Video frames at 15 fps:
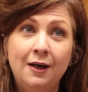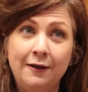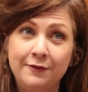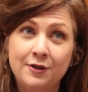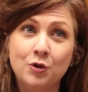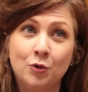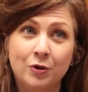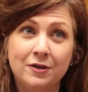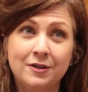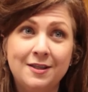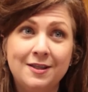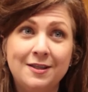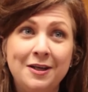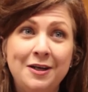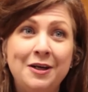of
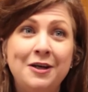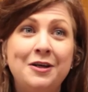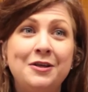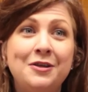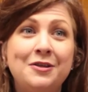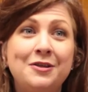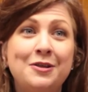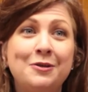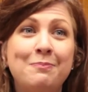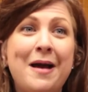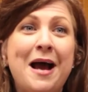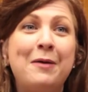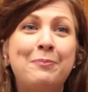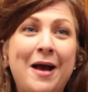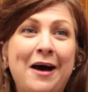sorts to
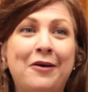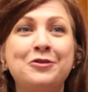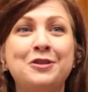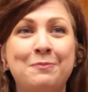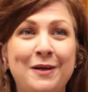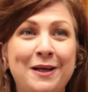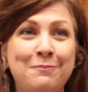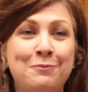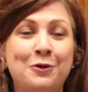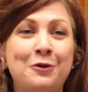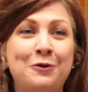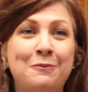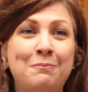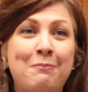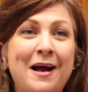map out to
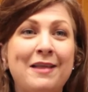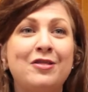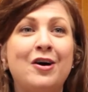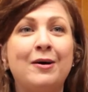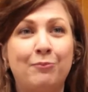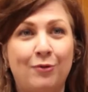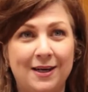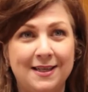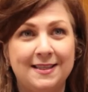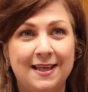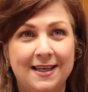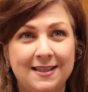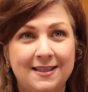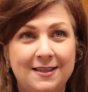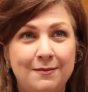people my thought
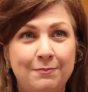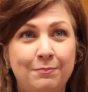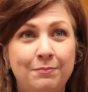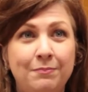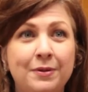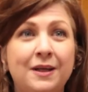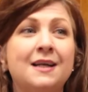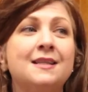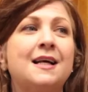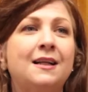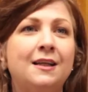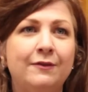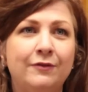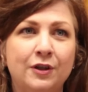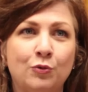process, because I
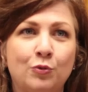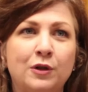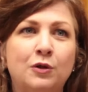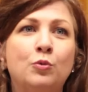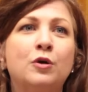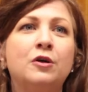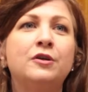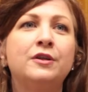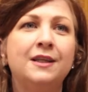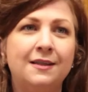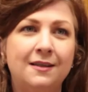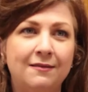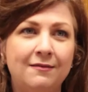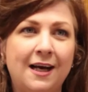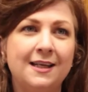live in the real world
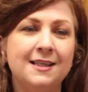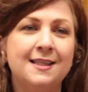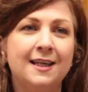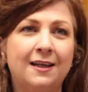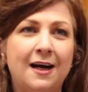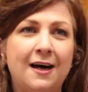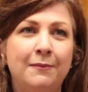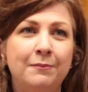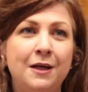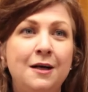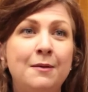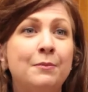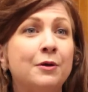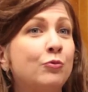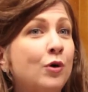and not a sitcom.
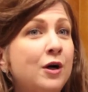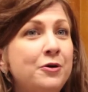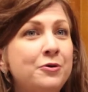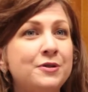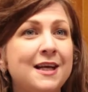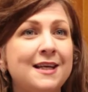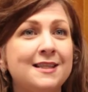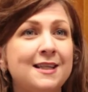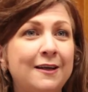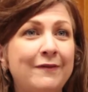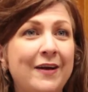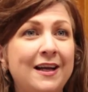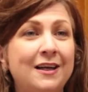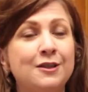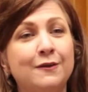But Rose has the
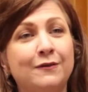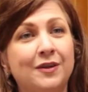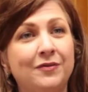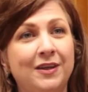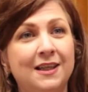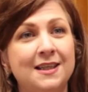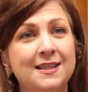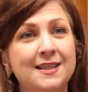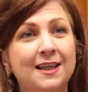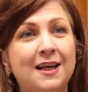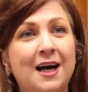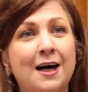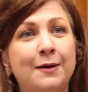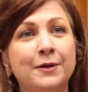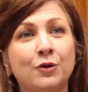advantage of living in a
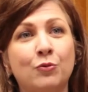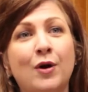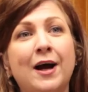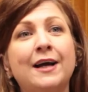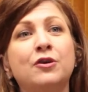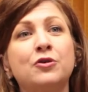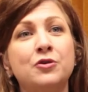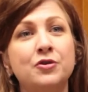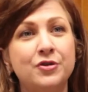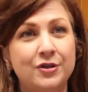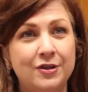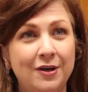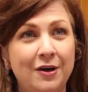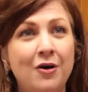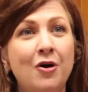sitcom, and the
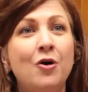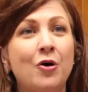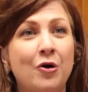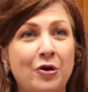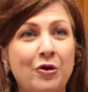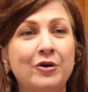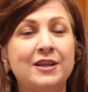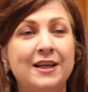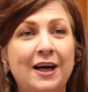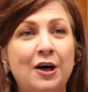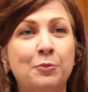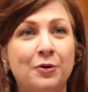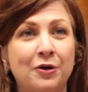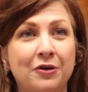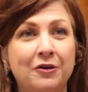writers are going to
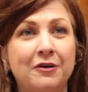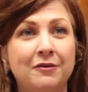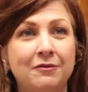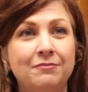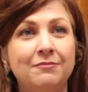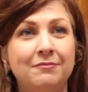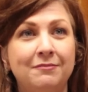help her